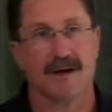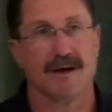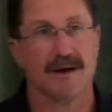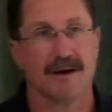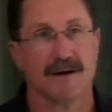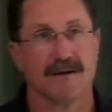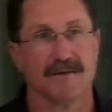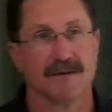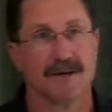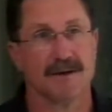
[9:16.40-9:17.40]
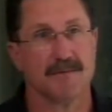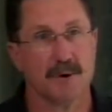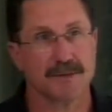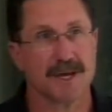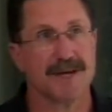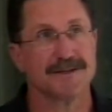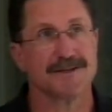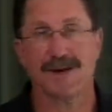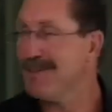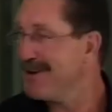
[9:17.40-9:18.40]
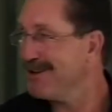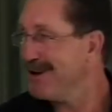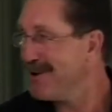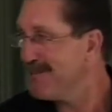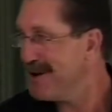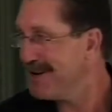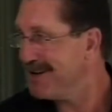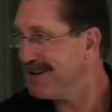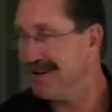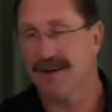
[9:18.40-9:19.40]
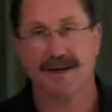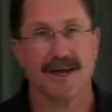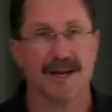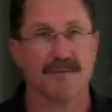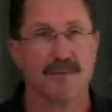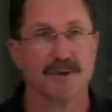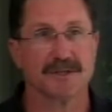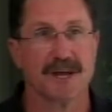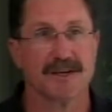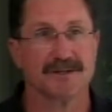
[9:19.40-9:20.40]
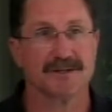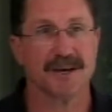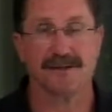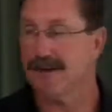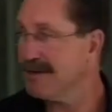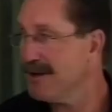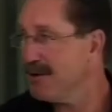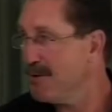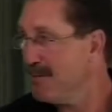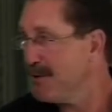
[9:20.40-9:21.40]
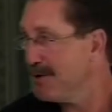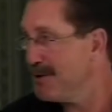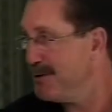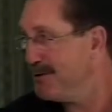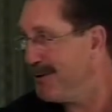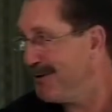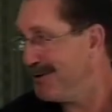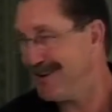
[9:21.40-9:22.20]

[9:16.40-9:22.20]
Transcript: Uh, in most cases, they make a lot of money, and in most cases, they think they know more than you know.